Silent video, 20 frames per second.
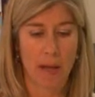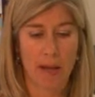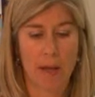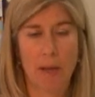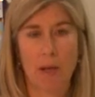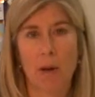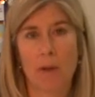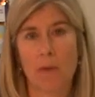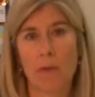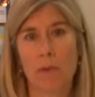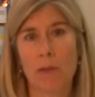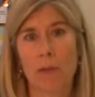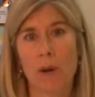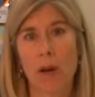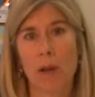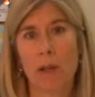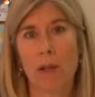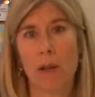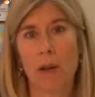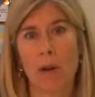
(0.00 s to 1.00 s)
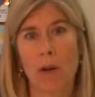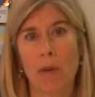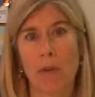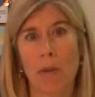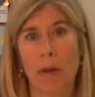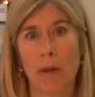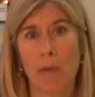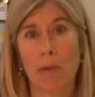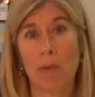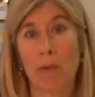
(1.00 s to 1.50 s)
And don't try to go
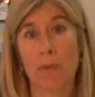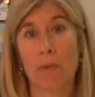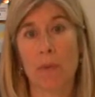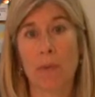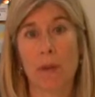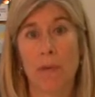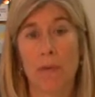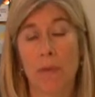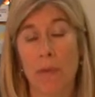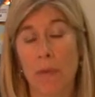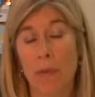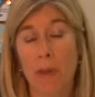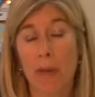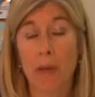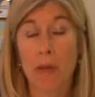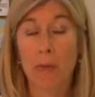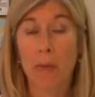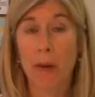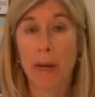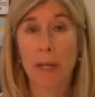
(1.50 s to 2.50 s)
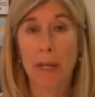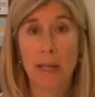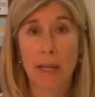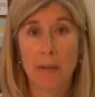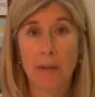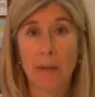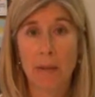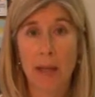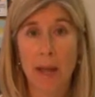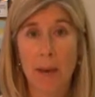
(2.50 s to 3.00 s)
like with some stuff you think you might
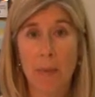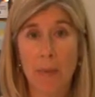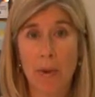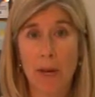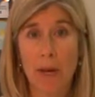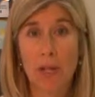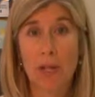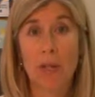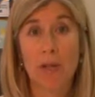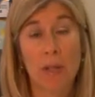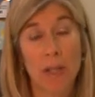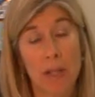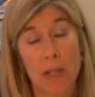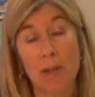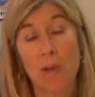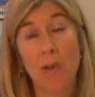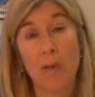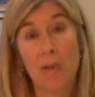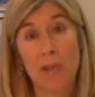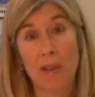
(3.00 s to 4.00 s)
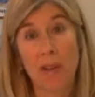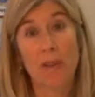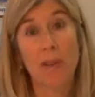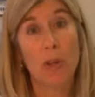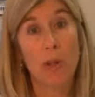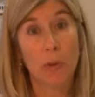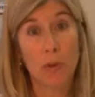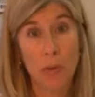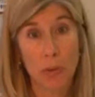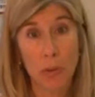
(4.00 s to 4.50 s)
need for the application. You need to go with the stuff
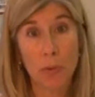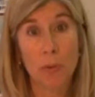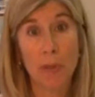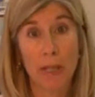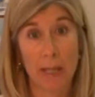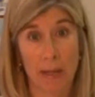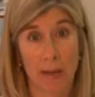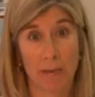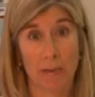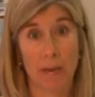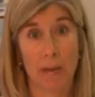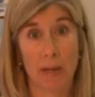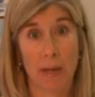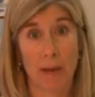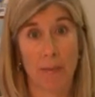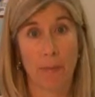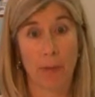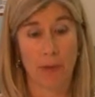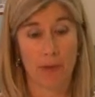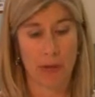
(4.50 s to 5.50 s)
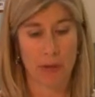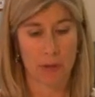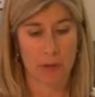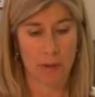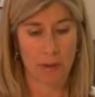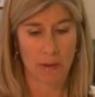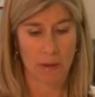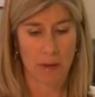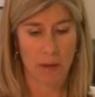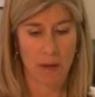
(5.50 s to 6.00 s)
that you do need for the
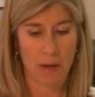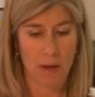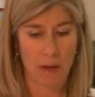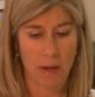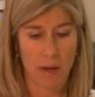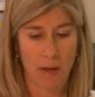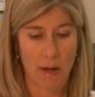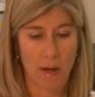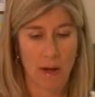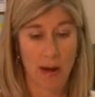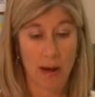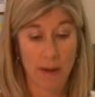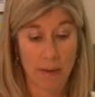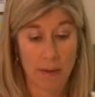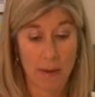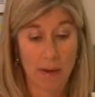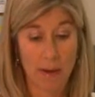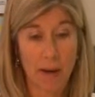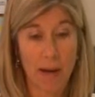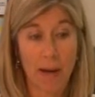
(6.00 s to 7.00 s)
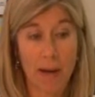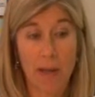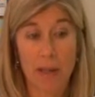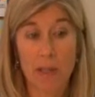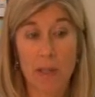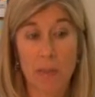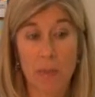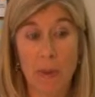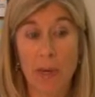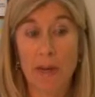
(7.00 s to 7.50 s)
application. I, I
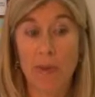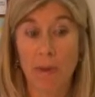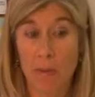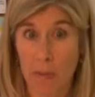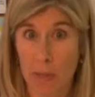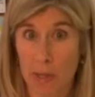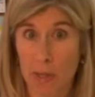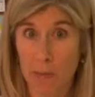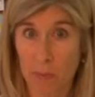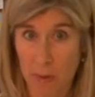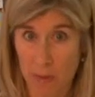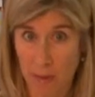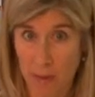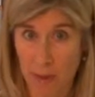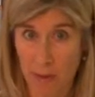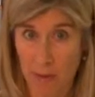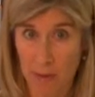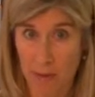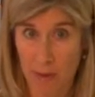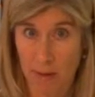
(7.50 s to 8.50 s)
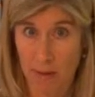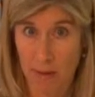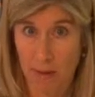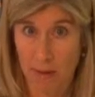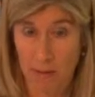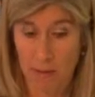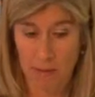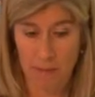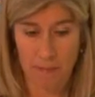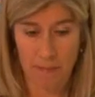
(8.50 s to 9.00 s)
speak from experience on
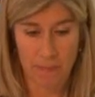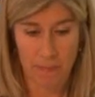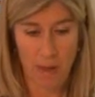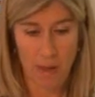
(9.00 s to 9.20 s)
this.